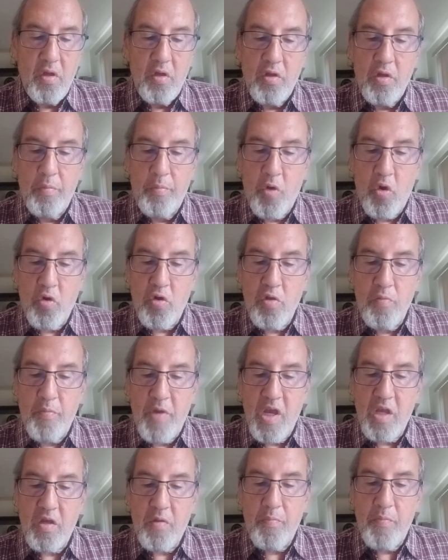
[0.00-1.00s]
The more you
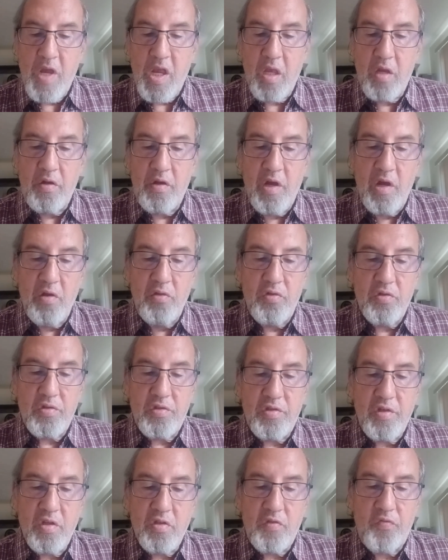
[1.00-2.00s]
make a man know that
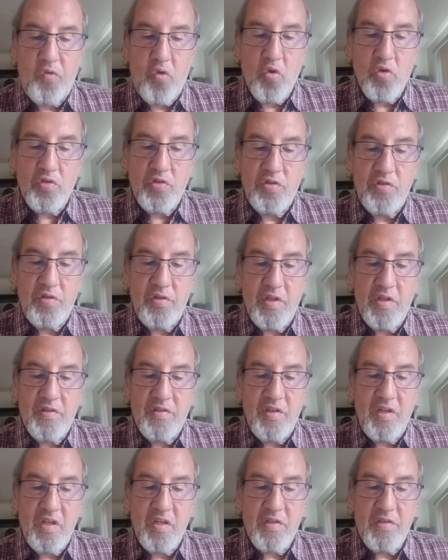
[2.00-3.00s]
such forces
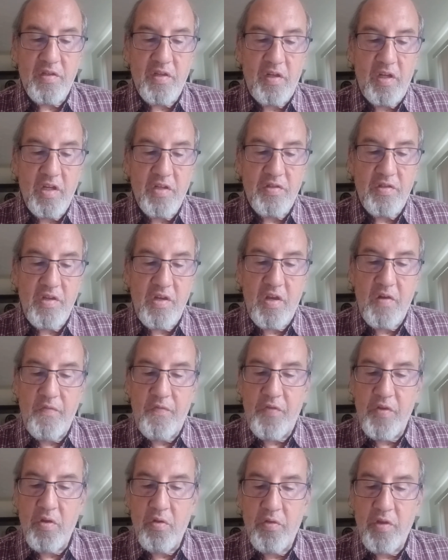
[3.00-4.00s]
exist, the less he can
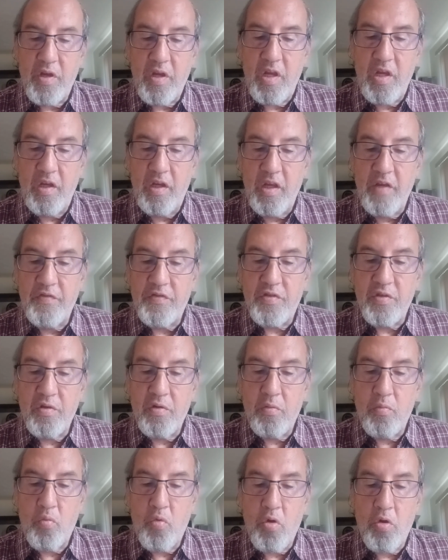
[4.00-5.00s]
feel that he lives in
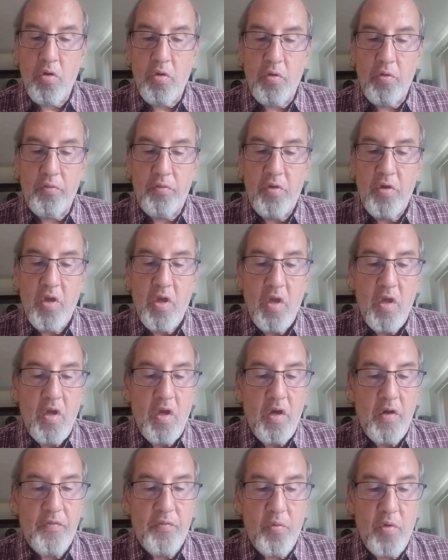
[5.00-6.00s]
a world
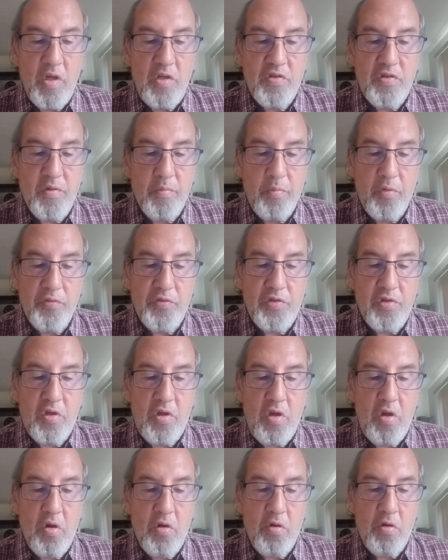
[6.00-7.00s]
of reasonable
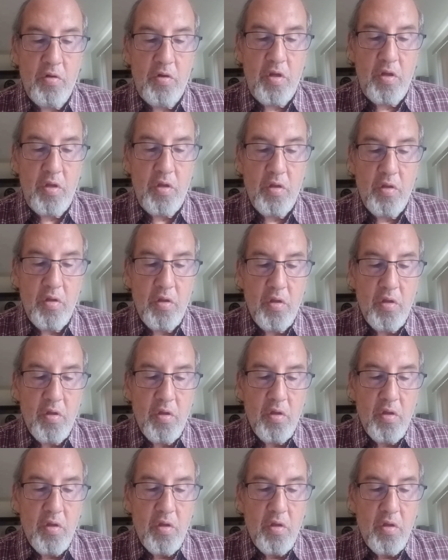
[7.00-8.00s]
security,
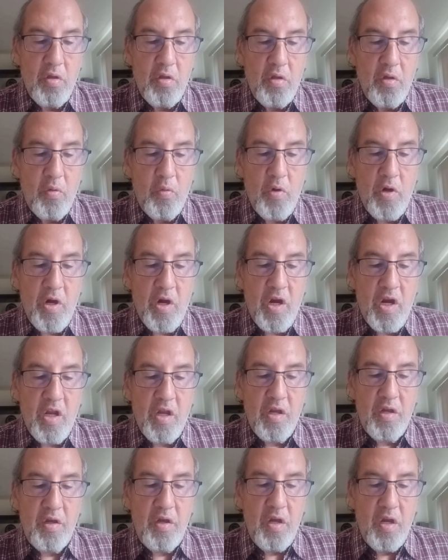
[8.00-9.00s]

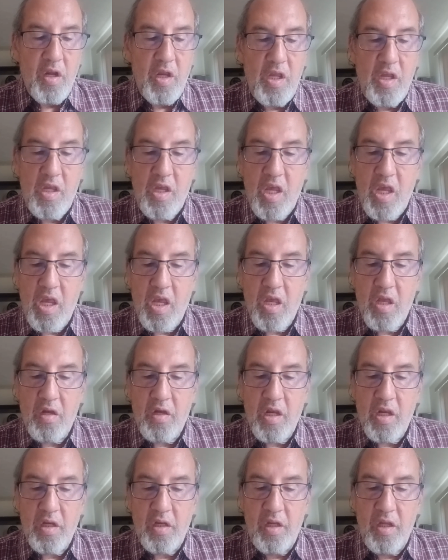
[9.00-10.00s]
wherein he can
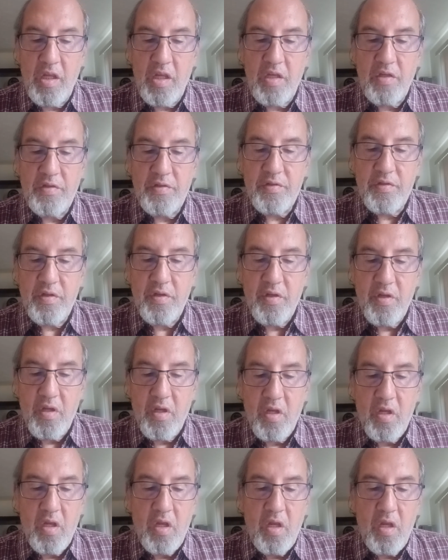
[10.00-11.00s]
at least
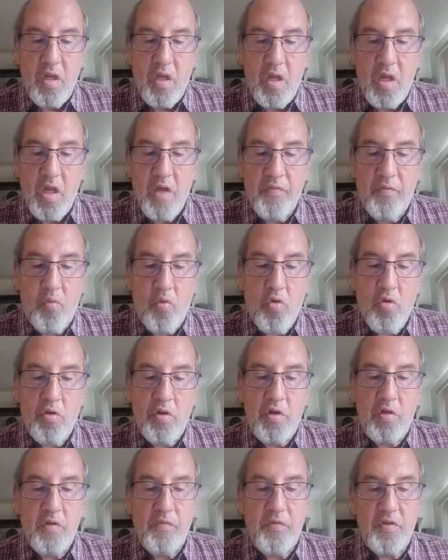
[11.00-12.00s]
have
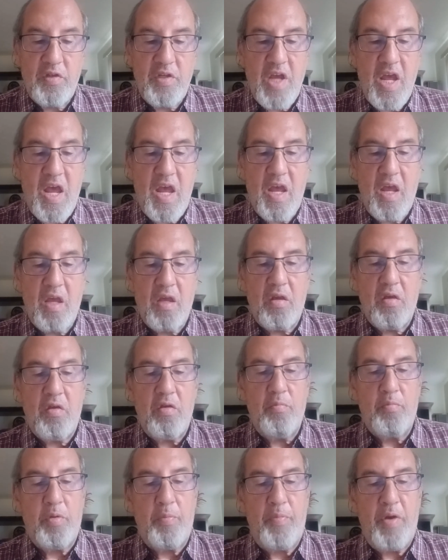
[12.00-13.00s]
warning of attack
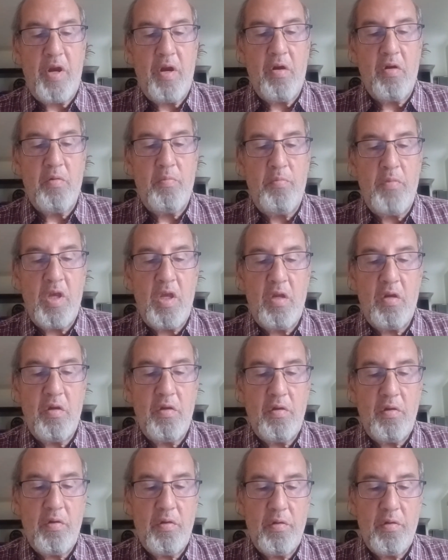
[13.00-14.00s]
and prepare to meet it."